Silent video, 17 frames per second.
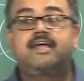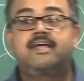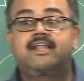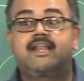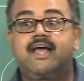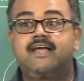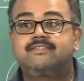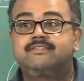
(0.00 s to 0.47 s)

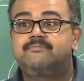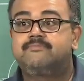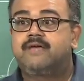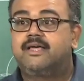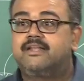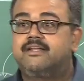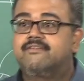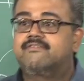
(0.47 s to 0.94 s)
Class
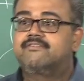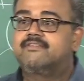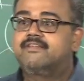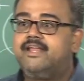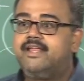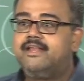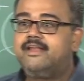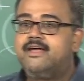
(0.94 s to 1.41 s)
imbalance,
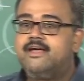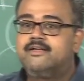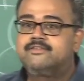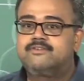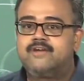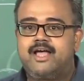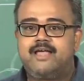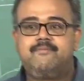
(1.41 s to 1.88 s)
right.
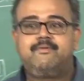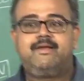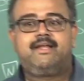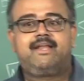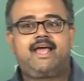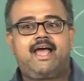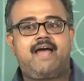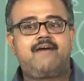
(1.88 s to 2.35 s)
So, I might
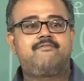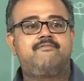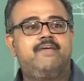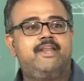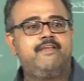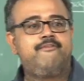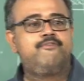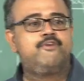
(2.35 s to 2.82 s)
have
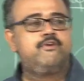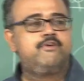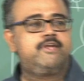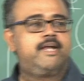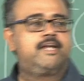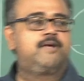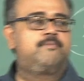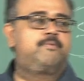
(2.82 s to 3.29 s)
very few
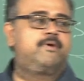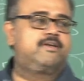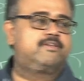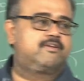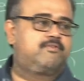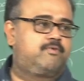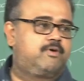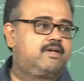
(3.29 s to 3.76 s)
data points
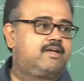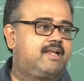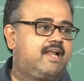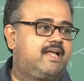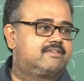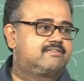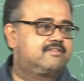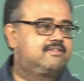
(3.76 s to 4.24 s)
of one
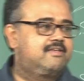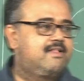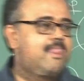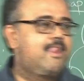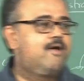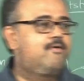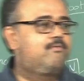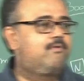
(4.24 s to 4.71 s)
class.
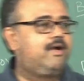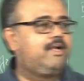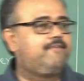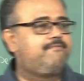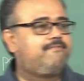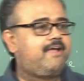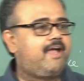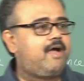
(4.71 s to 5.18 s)
What
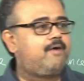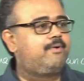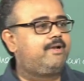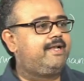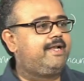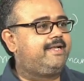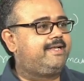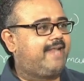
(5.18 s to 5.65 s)
if I have
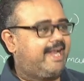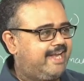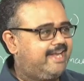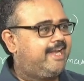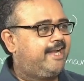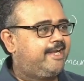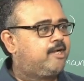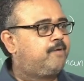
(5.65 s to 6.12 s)
only
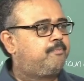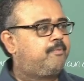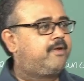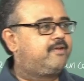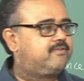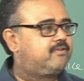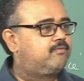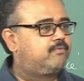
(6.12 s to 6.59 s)
10 data
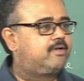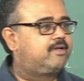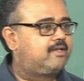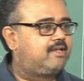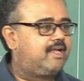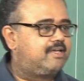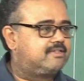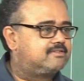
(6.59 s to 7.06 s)
points of one
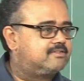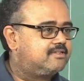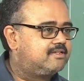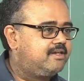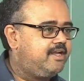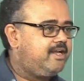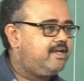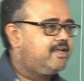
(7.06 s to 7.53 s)
class,
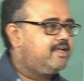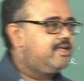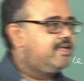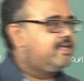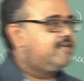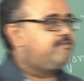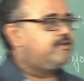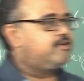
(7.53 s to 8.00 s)
right?
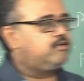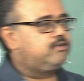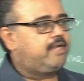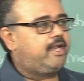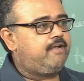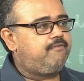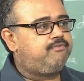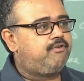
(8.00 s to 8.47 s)
If I do
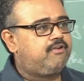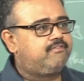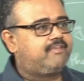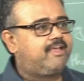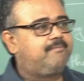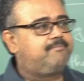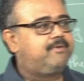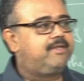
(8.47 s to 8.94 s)
10-fold
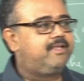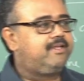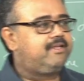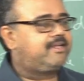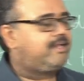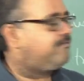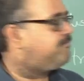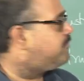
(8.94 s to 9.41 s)
sampling,
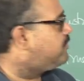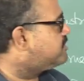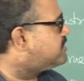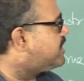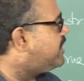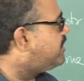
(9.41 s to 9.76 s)
10-fold